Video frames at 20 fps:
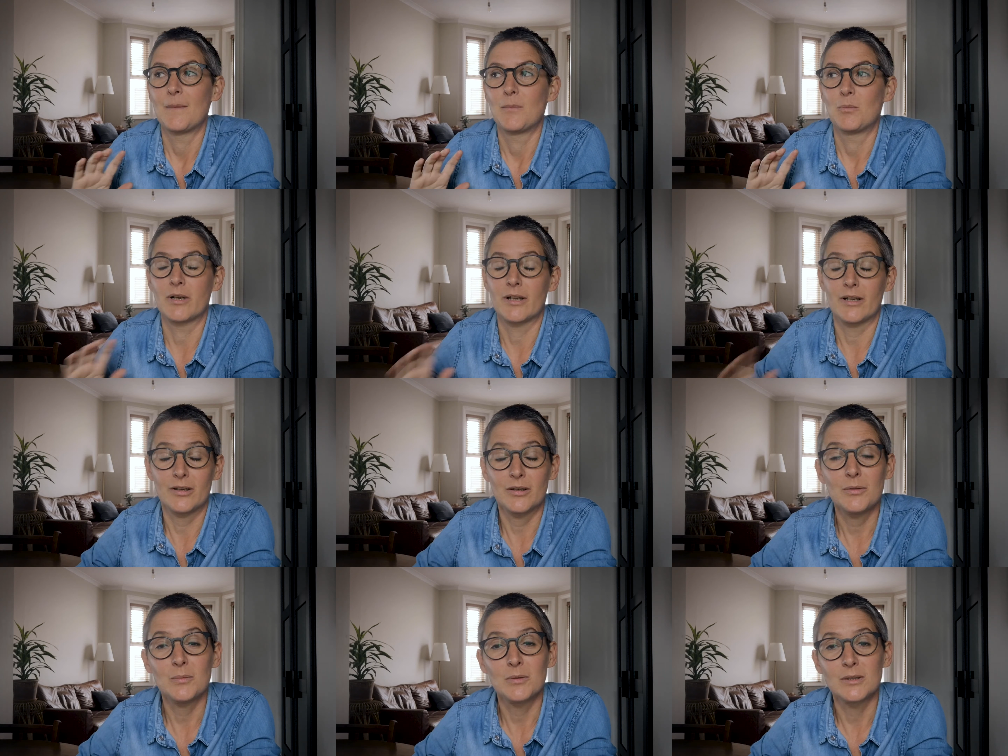What I
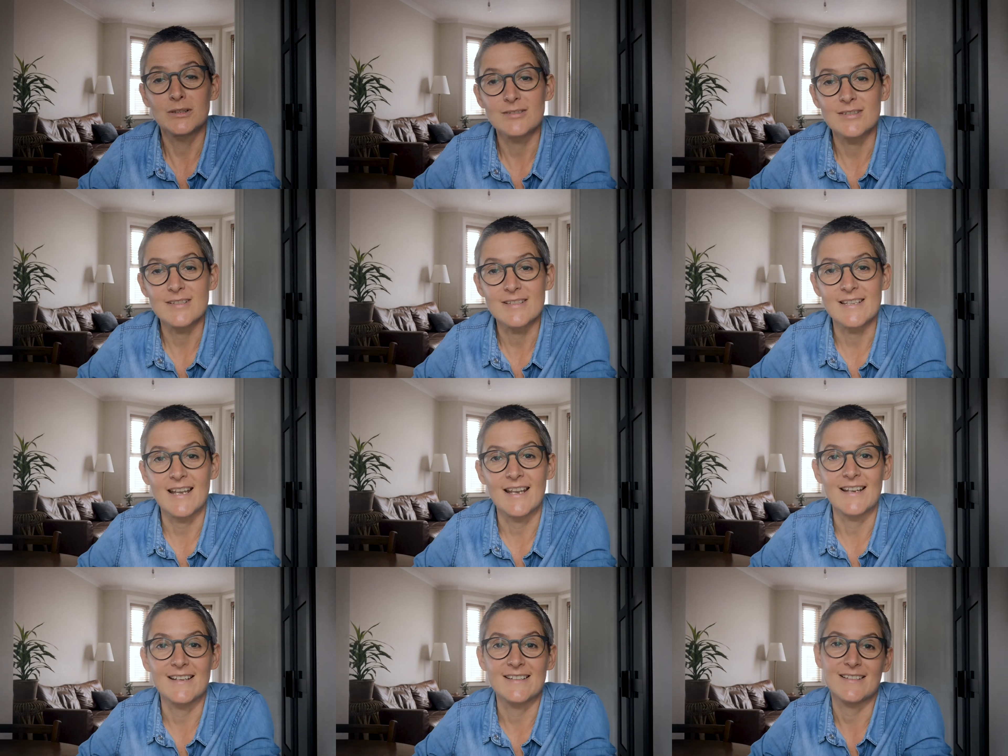do want to
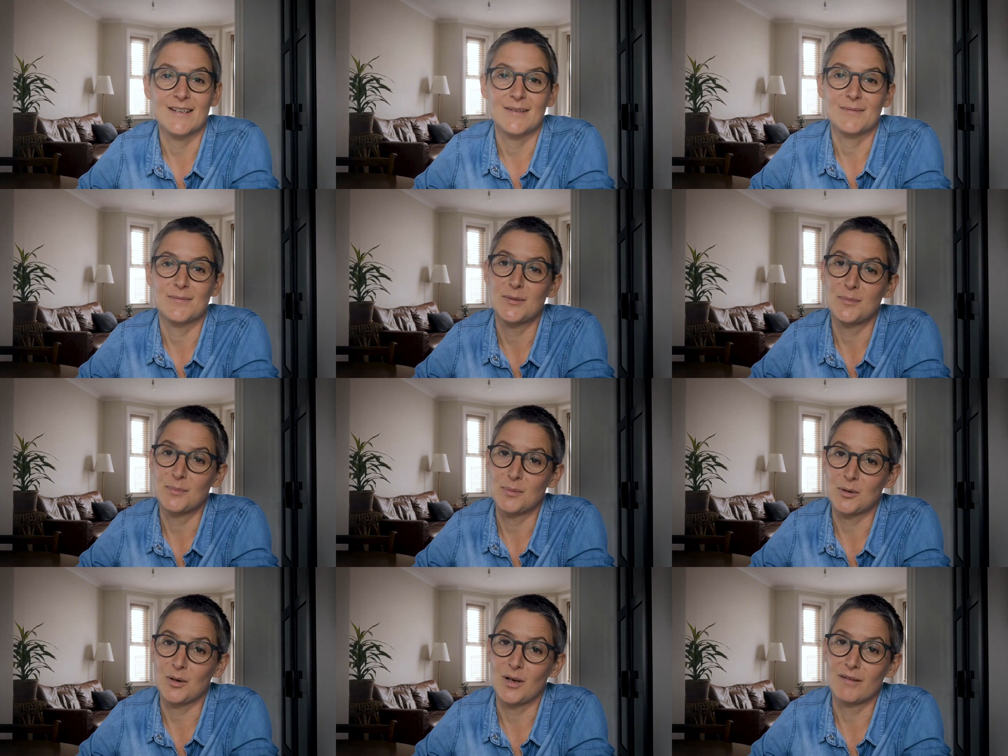say is that I'm
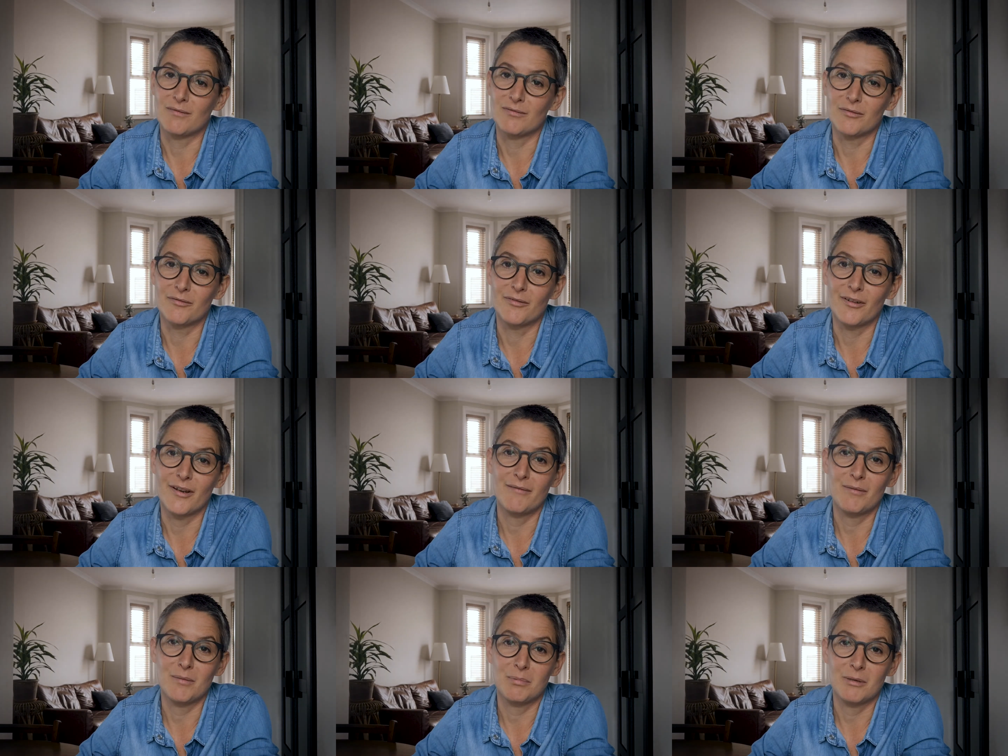super grateful for
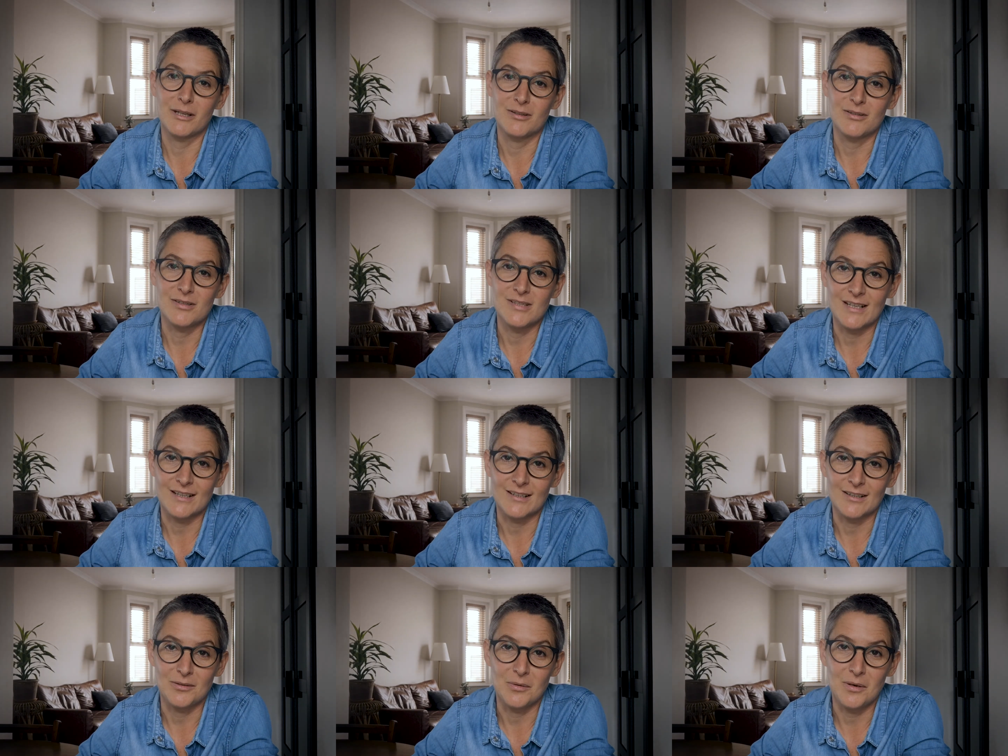everybody who
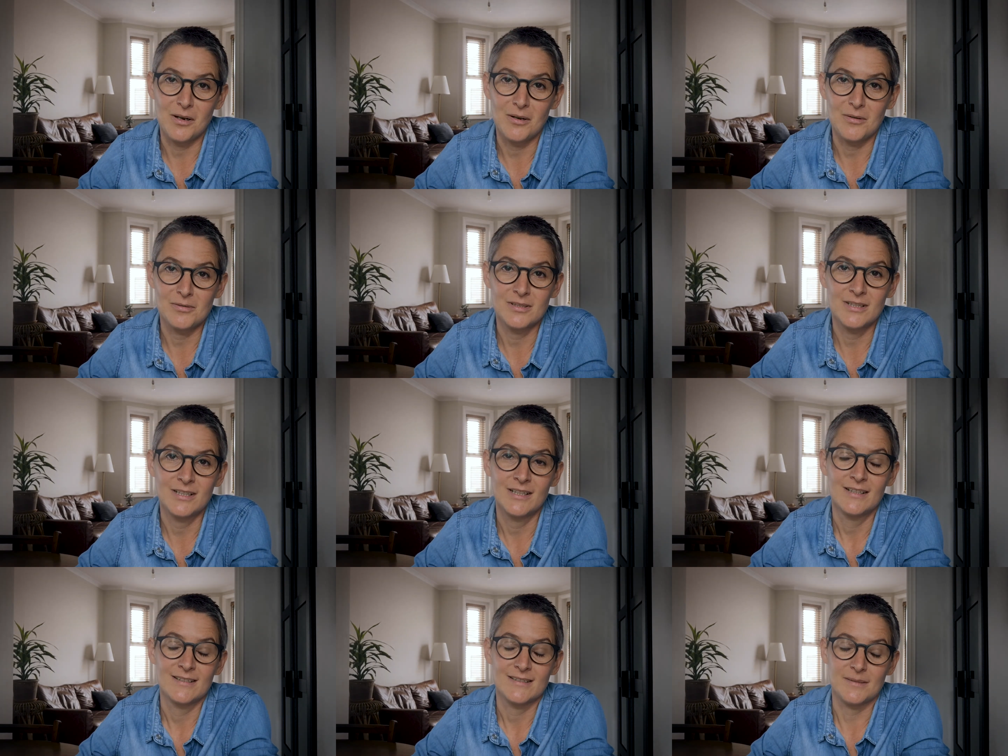stuck
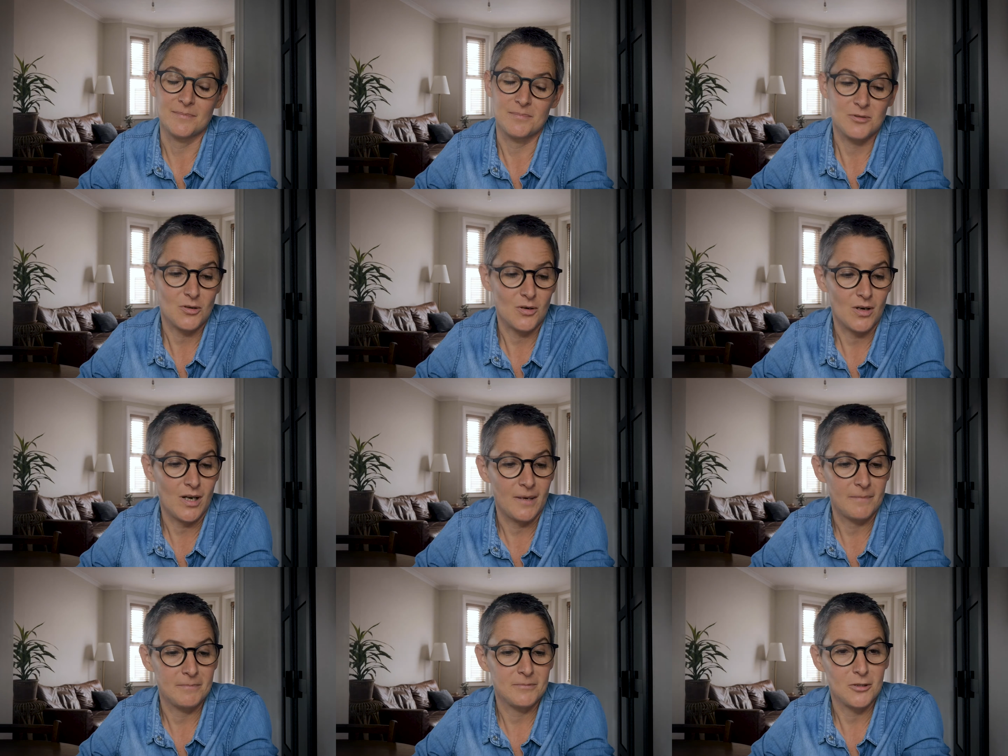around,
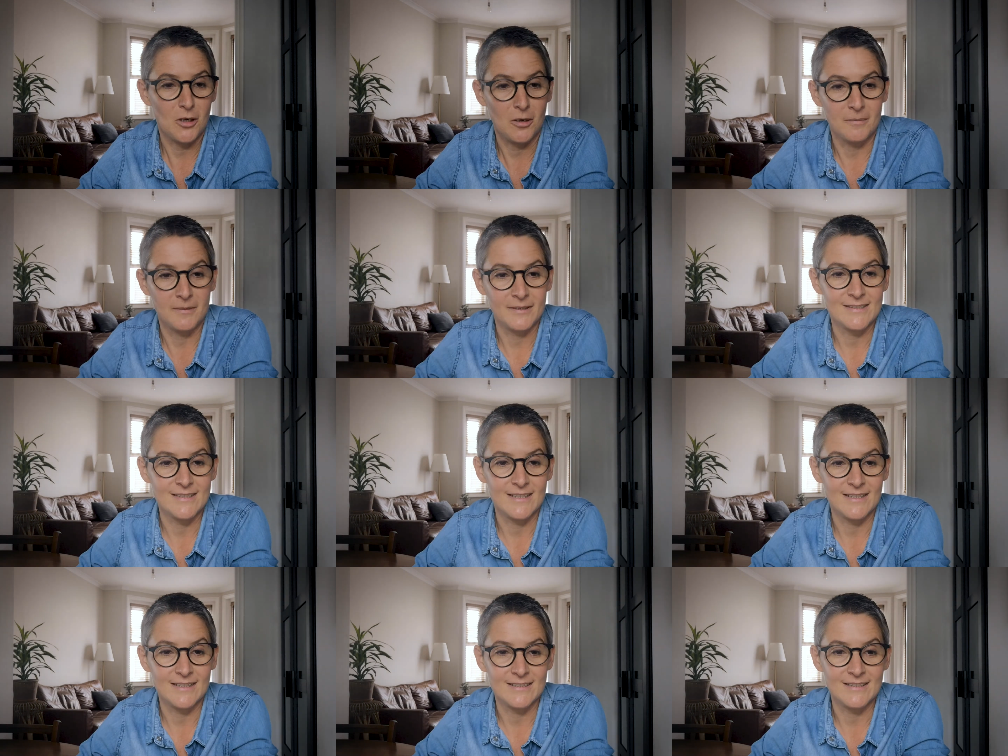subscribed,
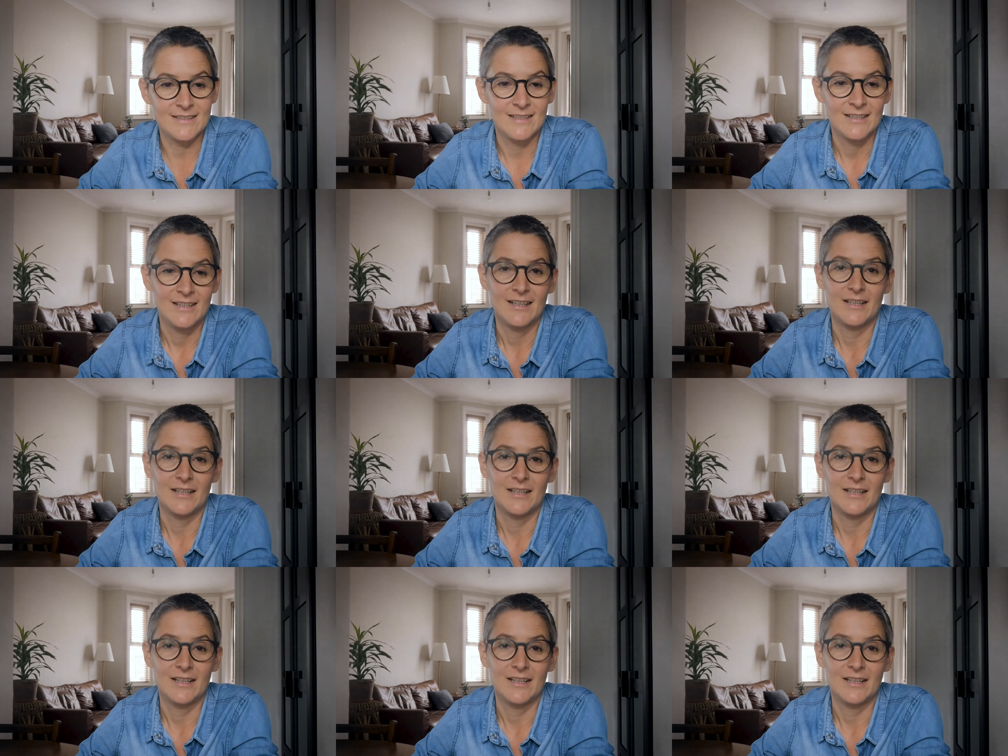commented.